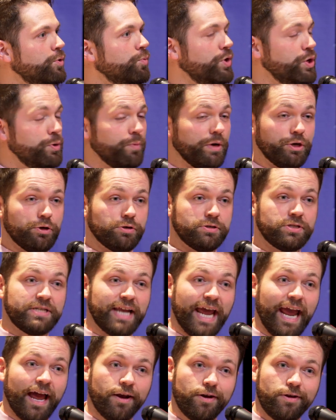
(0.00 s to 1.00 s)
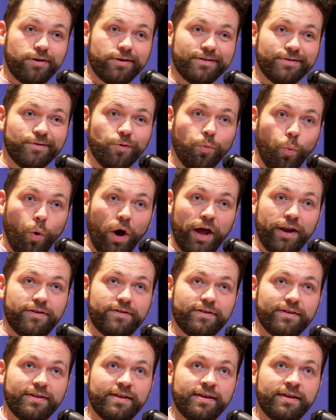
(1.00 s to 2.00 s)
when you understand
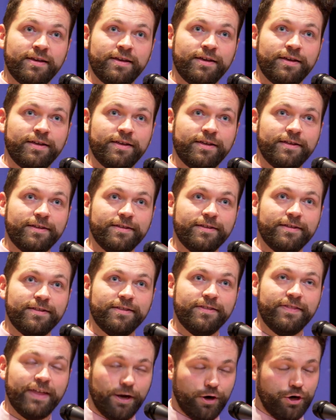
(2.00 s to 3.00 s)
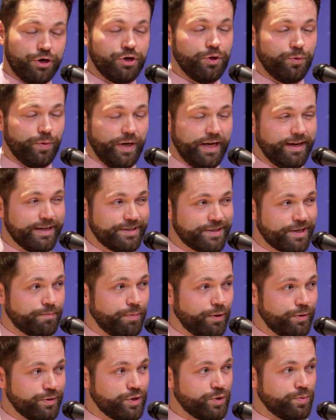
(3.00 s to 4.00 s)
what they are doing as
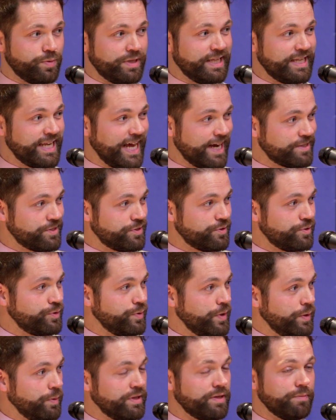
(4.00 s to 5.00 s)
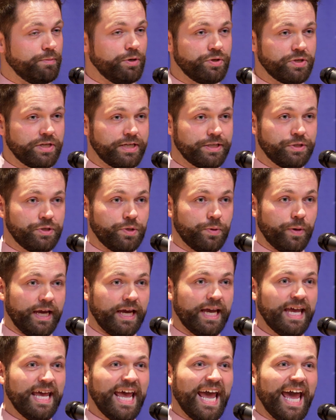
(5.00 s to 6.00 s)
composers, what the texts are doing, what the music is
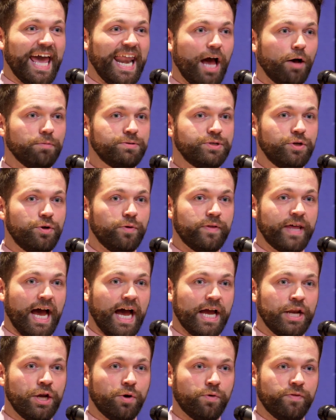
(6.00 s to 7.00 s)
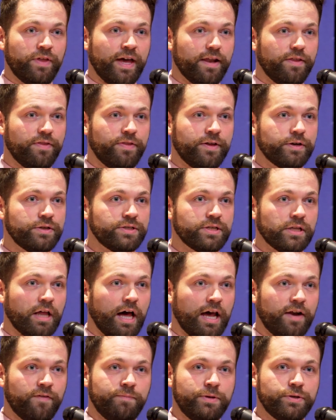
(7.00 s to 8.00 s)
doing. It helps you do that. I know that there's a
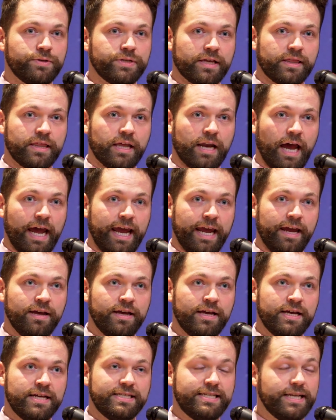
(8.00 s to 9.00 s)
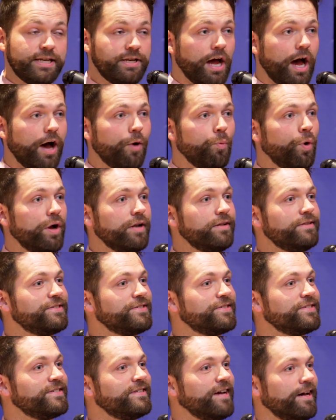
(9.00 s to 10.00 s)
lot of music that I did not
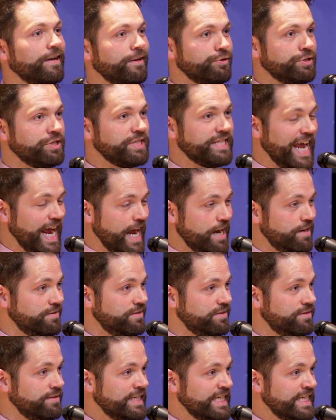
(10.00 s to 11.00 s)
once understand